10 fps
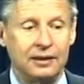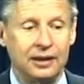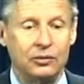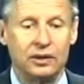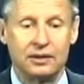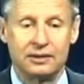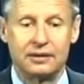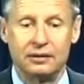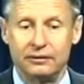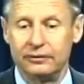they would
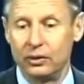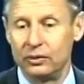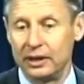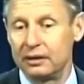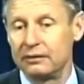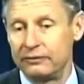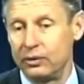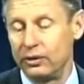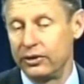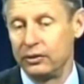consider voting
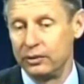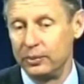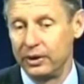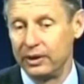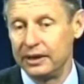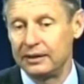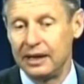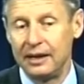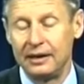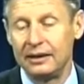for a third-party
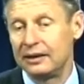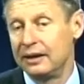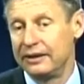candidate.